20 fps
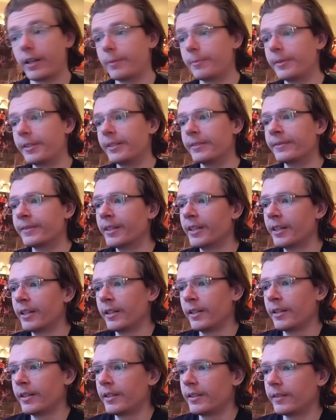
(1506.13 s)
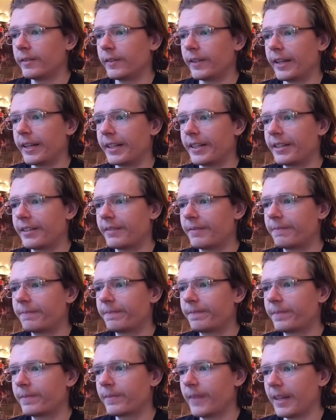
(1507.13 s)
I mean, like,
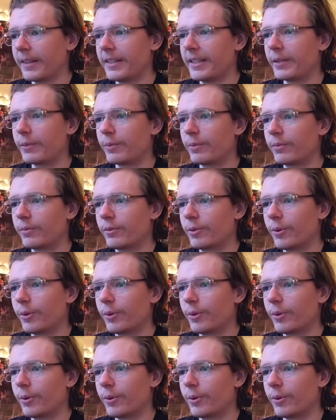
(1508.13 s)
I think,